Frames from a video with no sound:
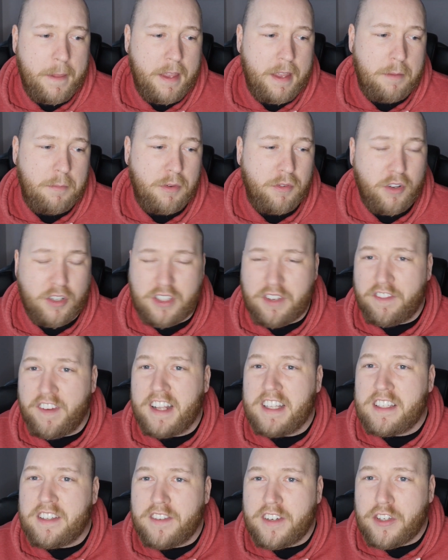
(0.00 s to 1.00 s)
We've got
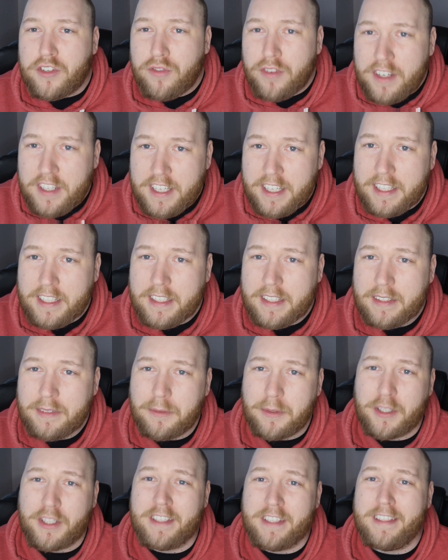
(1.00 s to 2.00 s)
defensive injuries,
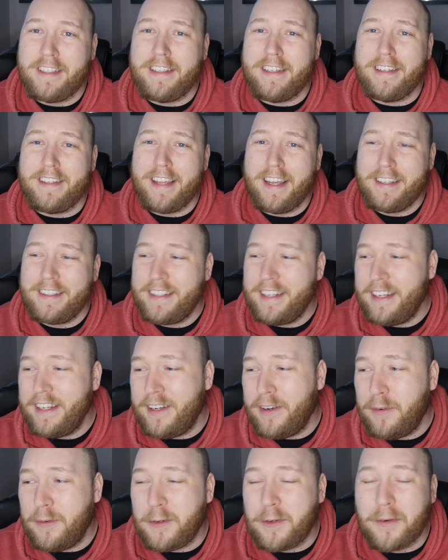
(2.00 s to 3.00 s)
which is a disaster.
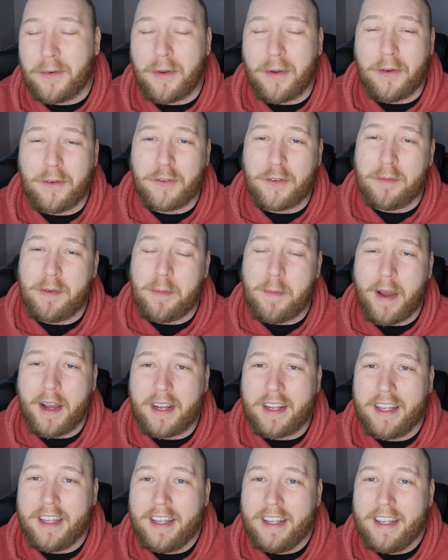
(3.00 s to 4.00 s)
We don't know who's going to be
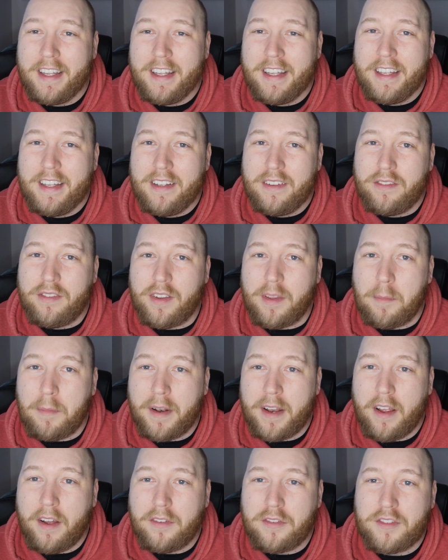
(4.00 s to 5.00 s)
back for the
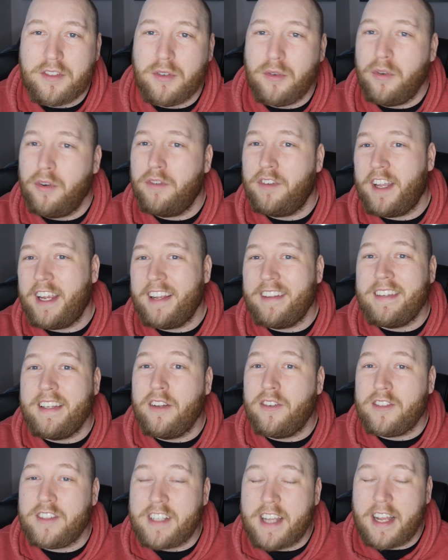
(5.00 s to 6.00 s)
playoffs. We don't know if a
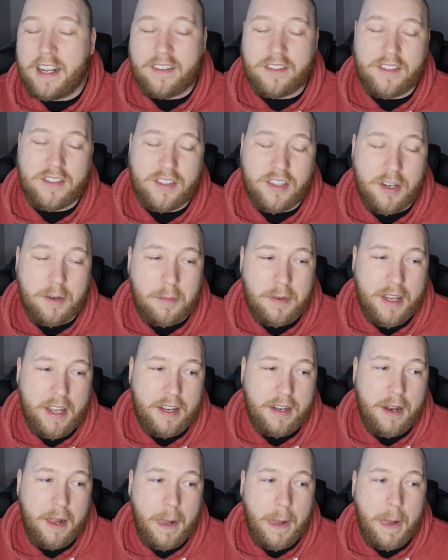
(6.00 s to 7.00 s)
Dion Sanderson's going to be
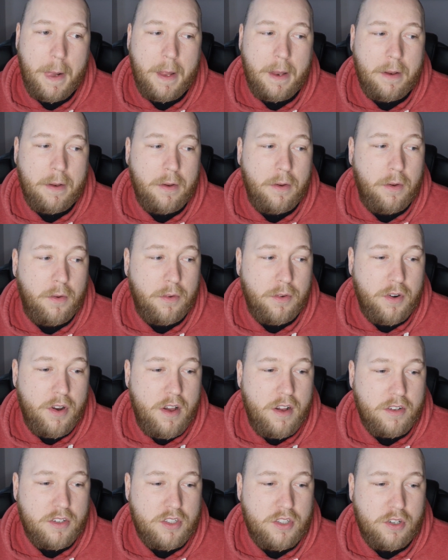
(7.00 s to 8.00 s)
in or
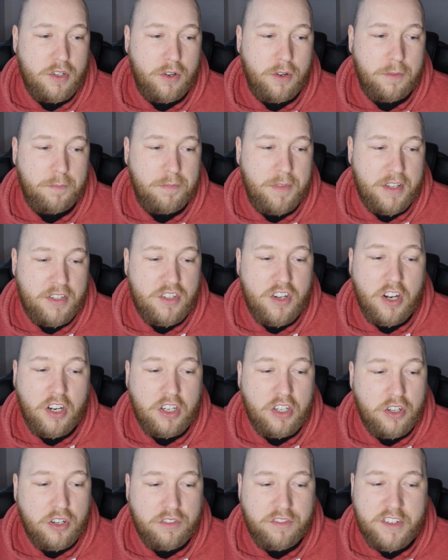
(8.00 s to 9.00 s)
not. So it's not
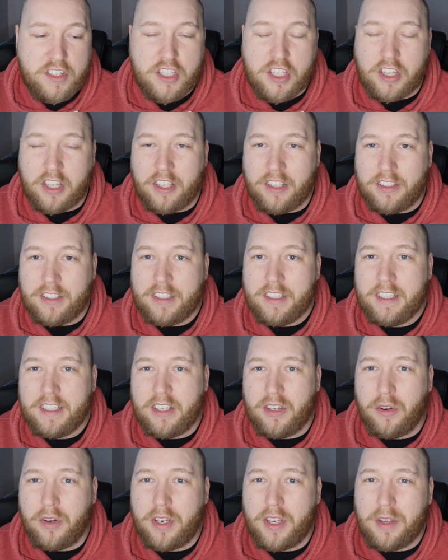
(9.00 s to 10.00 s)
looking good for Sunderland.
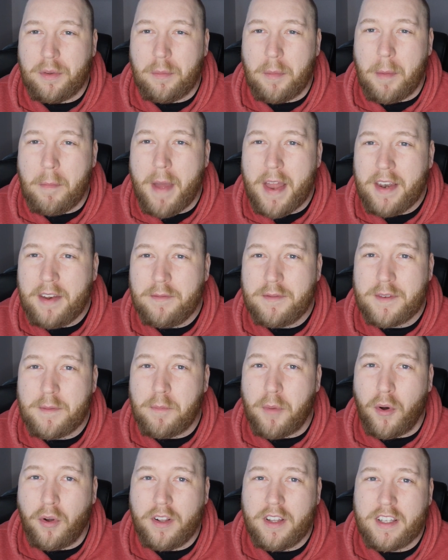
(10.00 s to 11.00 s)
Your momentum is
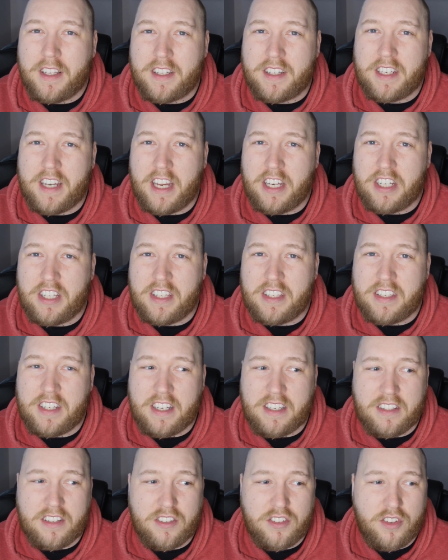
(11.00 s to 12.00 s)
important this stage of the
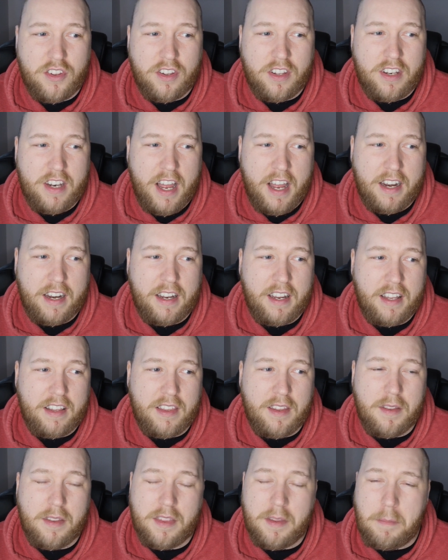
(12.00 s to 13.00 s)
season, and Sunderland had it in
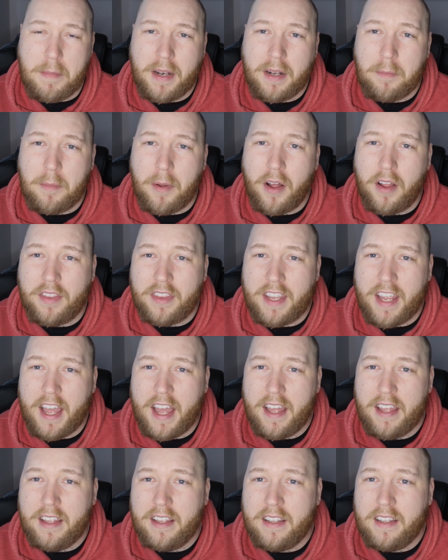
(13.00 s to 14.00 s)
the middle part of the year.